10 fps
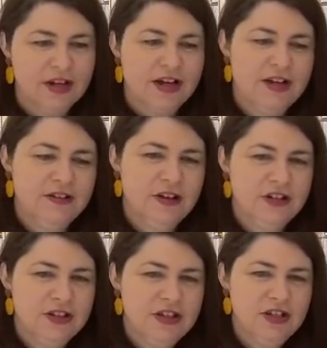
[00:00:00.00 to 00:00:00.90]
Okay, I
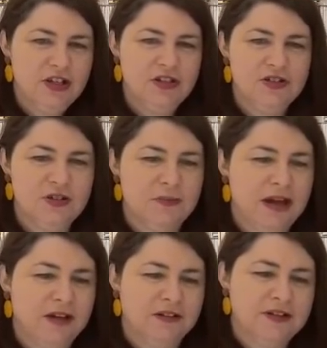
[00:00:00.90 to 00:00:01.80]
don't think you can zoom
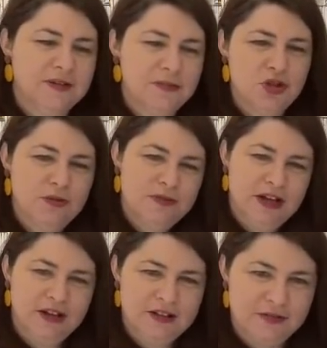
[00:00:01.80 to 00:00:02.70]
out because I'm zoomed
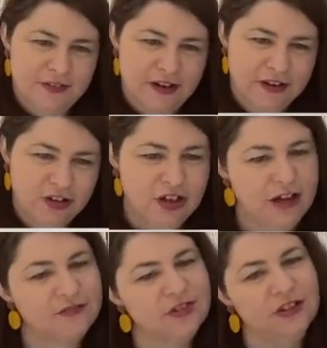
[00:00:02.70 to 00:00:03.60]
out as far. You
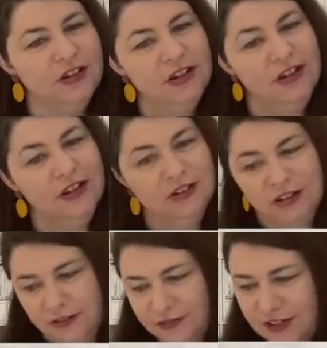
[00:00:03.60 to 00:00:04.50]
have to
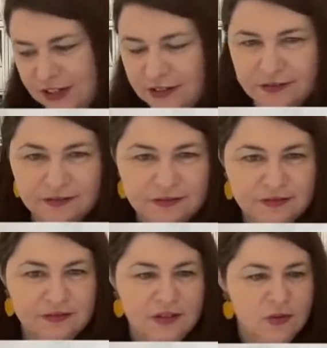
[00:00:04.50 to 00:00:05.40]
lift it.
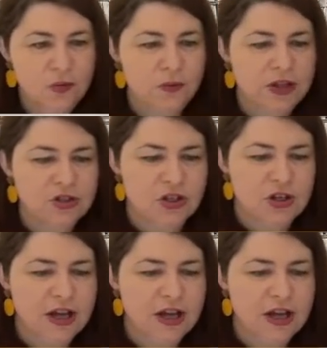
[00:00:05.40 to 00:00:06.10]
What we can do...